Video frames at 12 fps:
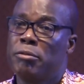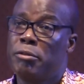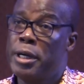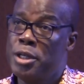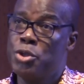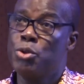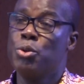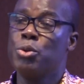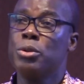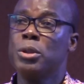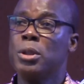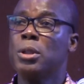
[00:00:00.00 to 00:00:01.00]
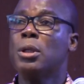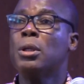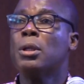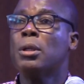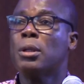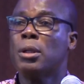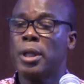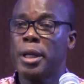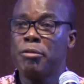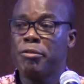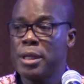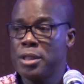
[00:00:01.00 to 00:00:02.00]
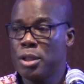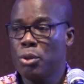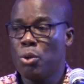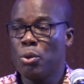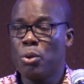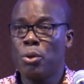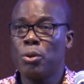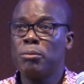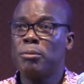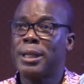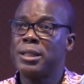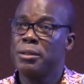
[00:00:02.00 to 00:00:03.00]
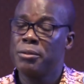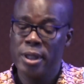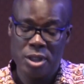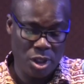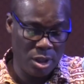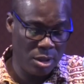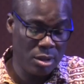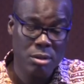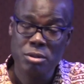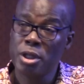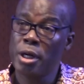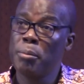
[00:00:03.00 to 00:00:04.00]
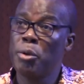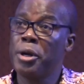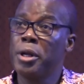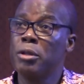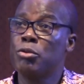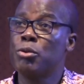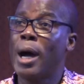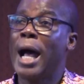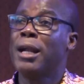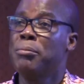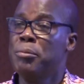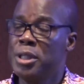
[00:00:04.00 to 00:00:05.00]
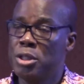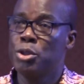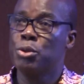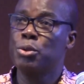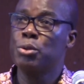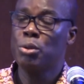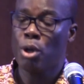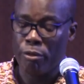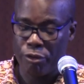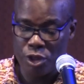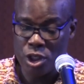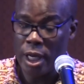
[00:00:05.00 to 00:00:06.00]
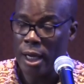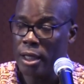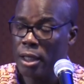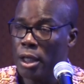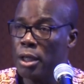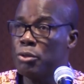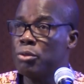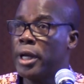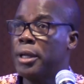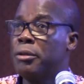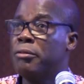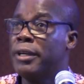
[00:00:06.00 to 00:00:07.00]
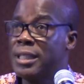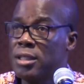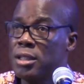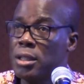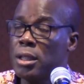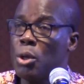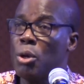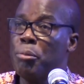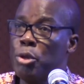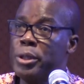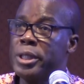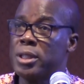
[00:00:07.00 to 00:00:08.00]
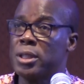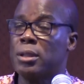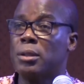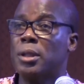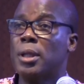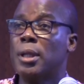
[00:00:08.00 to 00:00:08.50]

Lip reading: Very soon, the university will hold matriculation ceremony to admit you officially into the university community.